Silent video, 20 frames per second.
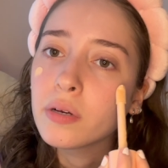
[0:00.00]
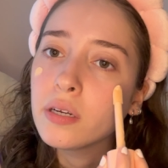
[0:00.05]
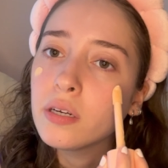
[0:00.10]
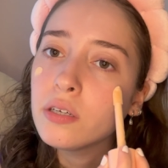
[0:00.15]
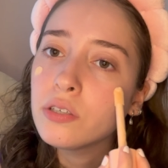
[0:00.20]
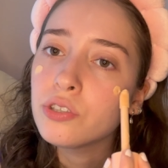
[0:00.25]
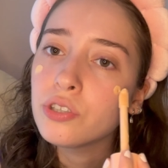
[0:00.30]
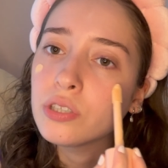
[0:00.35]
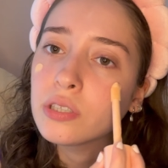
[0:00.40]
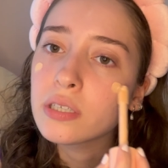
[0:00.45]

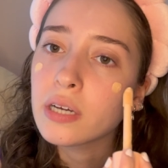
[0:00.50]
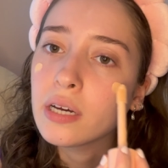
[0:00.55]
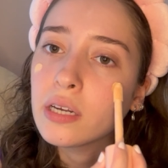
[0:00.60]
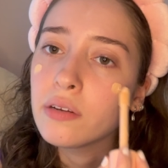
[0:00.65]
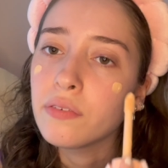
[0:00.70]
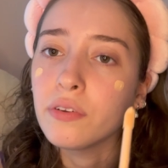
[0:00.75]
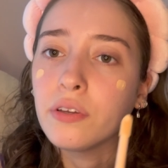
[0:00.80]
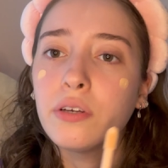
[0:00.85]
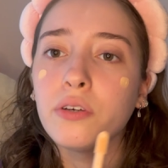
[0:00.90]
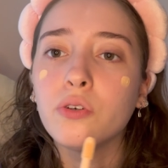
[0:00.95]
gonna just
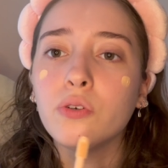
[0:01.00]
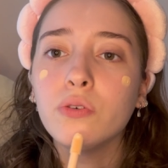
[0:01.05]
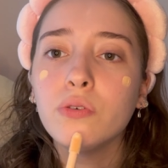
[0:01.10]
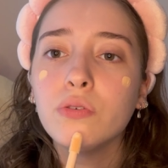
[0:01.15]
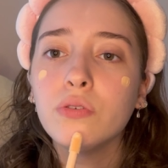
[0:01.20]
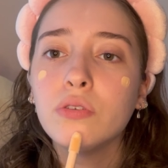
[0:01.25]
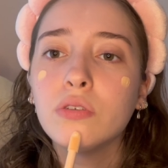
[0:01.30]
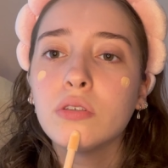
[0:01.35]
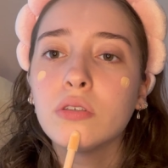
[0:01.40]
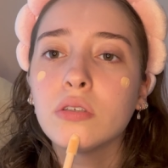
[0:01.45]
kind of
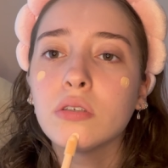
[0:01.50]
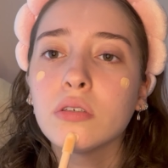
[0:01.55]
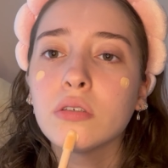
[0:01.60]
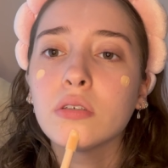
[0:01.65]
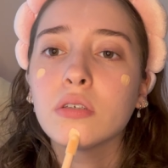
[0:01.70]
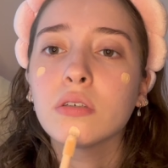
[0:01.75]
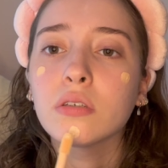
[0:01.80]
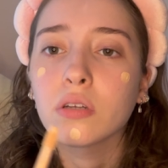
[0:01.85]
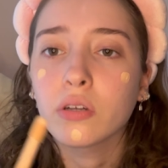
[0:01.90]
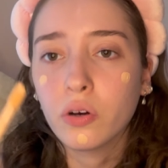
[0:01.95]
use
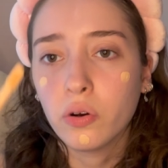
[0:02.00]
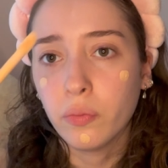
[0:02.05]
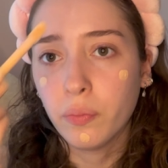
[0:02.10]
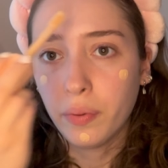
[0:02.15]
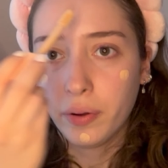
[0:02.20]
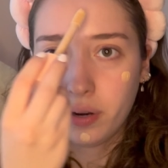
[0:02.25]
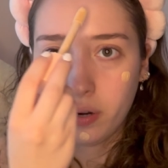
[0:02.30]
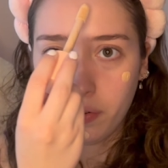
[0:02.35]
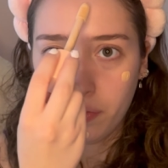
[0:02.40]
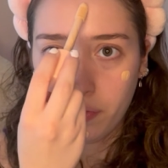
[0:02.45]
a little
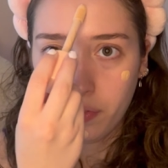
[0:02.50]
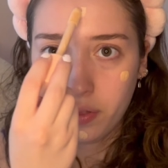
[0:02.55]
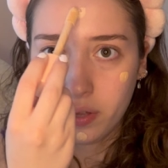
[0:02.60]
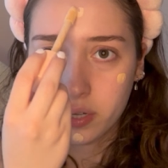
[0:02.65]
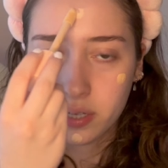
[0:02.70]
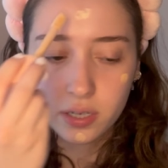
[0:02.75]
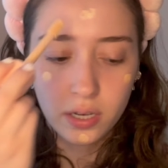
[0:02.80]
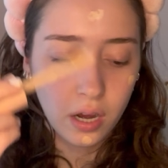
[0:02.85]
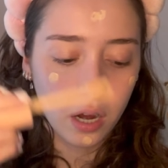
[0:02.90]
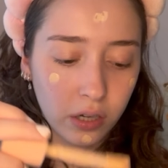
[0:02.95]
bit of
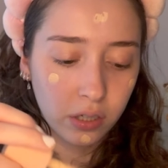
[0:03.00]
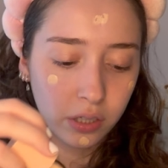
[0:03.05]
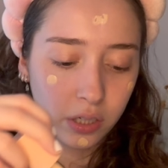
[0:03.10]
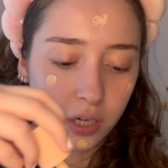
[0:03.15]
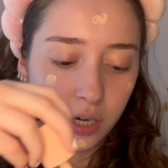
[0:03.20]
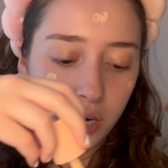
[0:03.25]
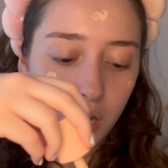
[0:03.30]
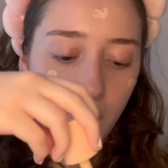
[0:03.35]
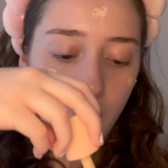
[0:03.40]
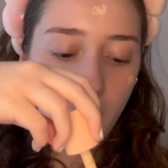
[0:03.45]
this
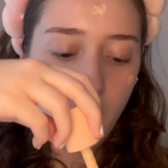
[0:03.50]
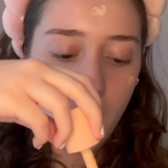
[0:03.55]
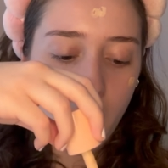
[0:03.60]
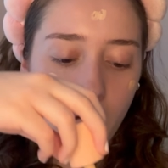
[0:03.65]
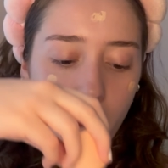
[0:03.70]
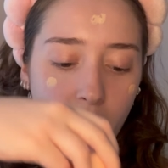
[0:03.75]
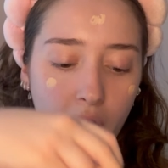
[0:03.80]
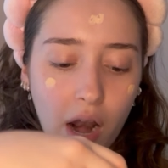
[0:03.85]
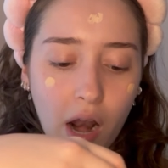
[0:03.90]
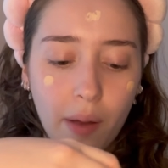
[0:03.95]
color
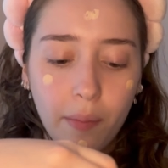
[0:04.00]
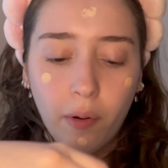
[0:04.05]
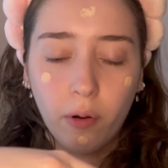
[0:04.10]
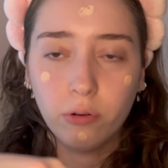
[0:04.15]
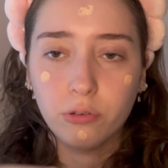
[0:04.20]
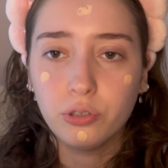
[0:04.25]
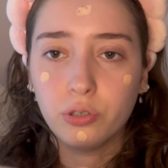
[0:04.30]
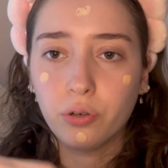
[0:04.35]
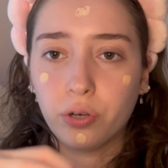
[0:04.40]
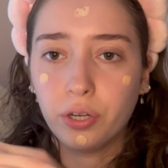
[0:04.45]
and I'm
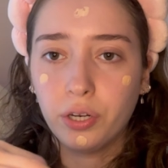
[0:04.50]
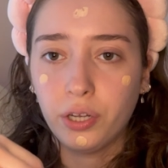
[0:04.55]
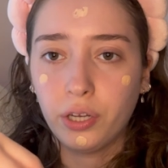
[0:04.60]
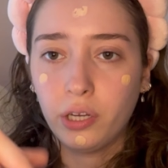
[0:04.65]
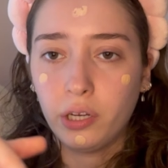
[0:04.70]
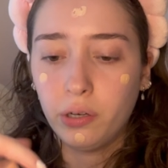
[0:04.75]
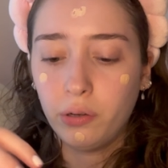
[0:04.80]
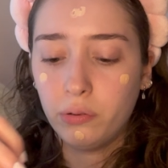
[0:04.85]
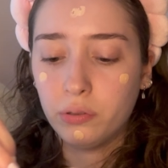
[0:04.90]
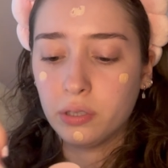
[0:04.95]
also gonna
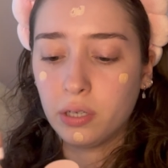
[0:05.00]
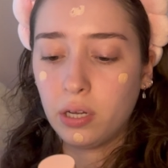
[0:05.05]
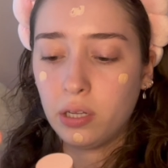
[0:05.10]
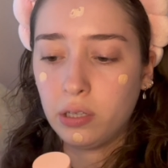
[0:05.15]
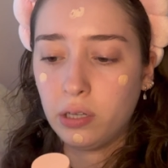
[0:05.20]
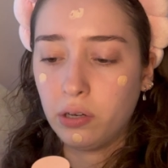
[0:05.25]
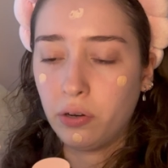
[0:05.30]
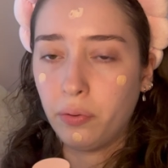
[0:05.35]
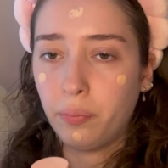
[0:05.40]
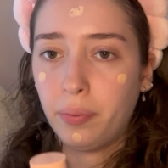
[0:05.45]
use a
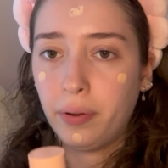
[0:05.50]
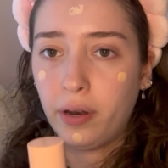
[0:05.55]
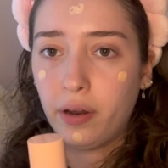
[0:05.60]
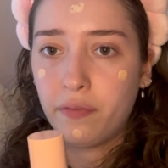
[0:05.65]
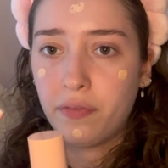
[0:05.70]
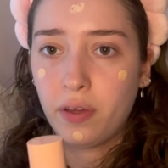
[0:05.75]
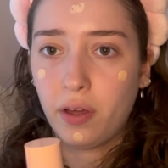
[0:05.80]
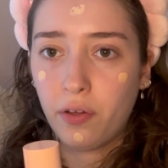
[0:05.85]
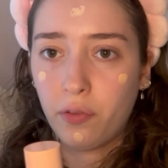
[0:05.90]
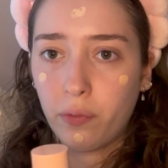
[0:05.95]
little bit
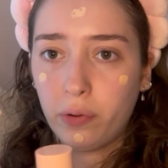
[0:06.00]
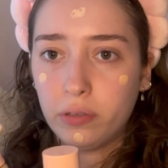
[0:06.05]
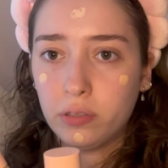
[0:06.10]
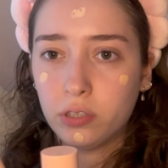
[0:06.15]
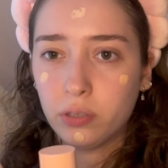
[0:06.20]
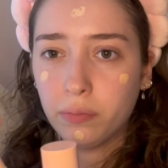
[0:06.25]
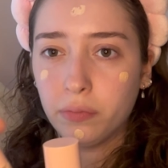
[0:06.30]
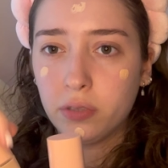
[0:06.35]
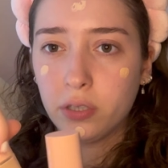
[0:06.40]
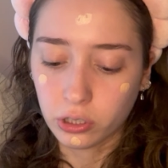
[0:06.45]
of the other one
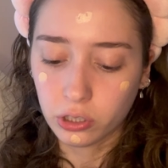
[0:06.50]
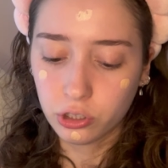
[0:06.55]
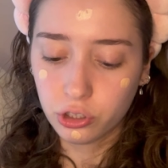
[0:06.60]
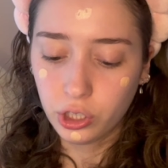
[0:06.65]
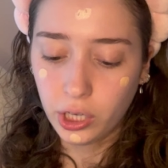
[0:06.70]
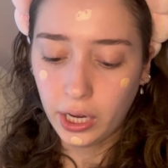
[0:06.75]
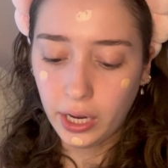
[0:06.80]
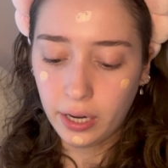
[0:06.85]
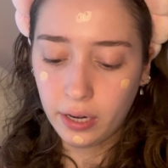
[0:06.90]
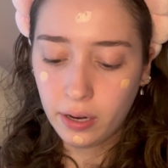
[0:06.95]
some
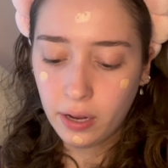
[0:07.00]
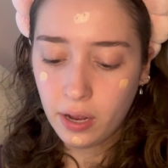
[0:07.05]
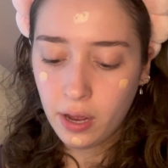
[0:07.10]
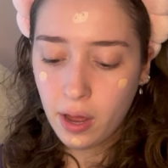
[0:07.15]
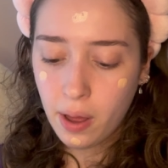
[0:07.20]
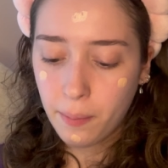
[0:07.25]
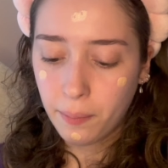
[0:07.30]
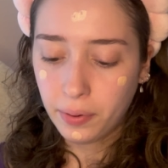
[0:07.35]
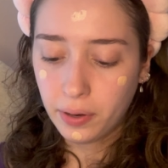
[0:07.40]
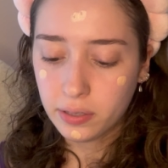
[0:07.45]
shade
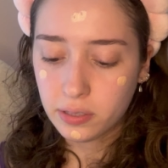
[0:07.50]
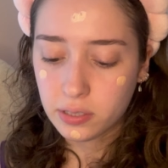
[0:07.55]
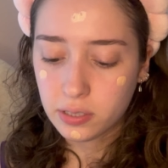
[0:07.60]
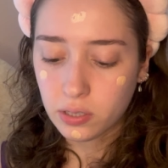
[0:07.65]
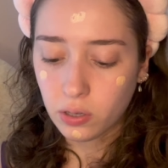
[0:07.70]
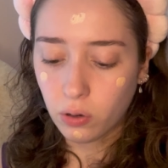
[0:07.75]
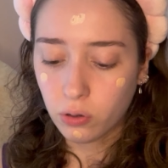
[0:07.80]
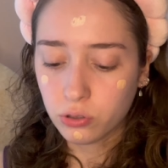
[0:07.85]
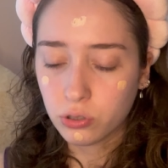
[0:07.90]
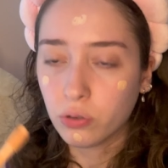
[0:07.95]
but it's
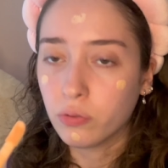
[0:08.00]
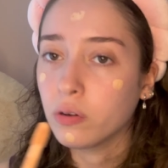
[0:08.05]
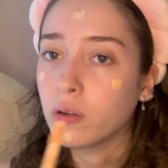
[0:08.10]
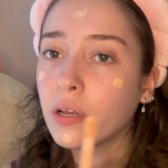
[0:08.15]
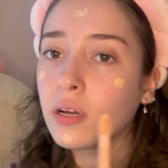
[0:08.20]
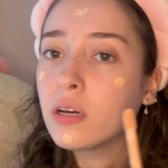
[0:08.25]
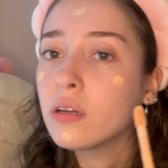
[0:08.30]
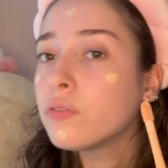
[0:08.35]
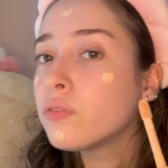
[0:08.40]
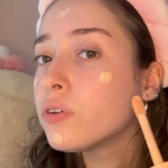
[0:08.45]
also
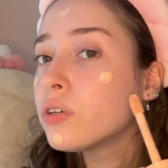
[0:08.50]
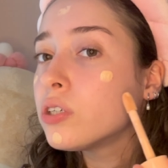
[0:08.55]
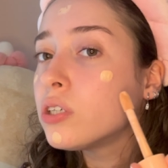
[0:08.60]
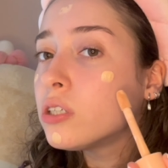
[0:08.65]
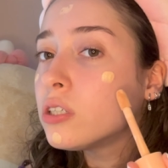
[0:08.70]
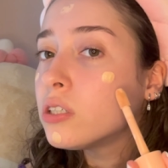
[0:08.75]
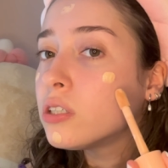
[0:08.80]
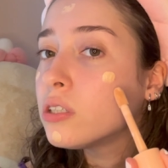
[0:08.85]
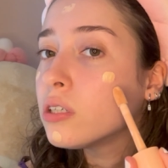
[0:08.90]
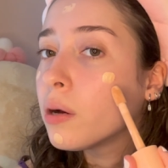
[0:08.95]
really good for
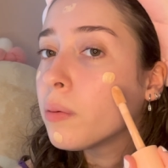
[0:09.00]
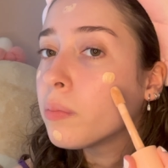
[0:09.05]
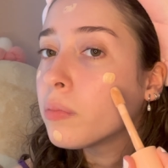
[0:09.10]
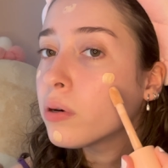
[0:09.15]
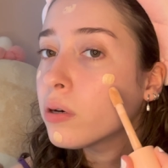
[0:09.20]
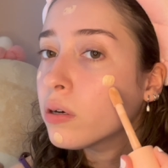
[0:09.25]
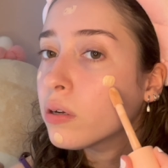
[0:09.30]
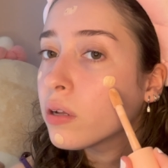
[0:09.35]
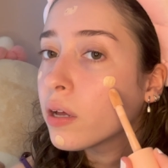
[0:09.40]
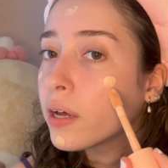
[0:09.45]

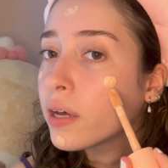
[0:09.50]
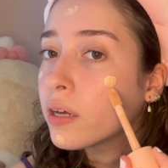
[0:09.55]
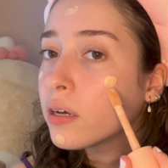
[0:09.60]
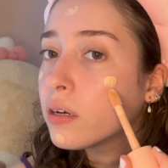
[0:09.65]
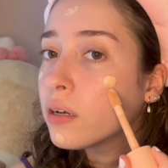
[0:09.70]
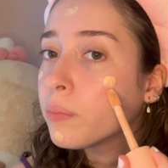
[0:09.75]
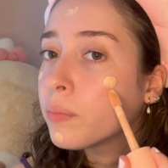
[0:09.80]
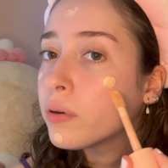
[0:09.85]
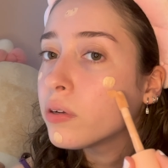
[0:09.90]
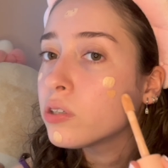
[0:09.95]
summer like
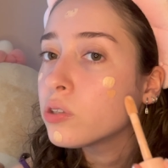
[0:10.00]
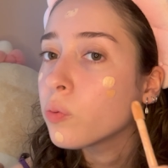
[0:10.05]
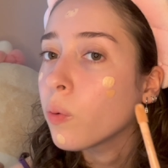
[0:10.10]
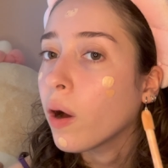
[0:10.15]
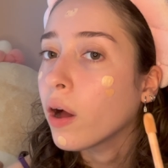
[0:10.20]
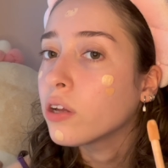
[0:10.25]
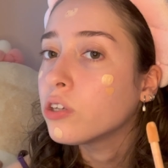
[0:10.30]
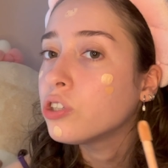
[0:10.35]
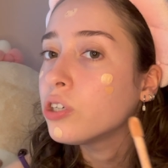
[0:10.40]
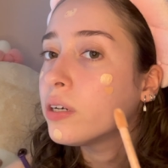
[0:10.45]
I'm gonna
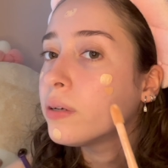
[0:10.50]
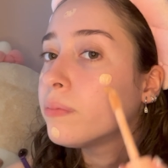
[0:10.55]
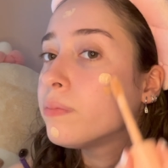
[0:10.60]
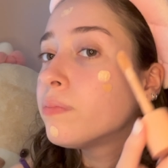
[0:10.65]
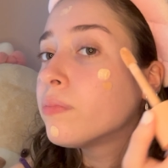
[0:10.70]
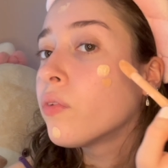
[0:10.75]
swatch it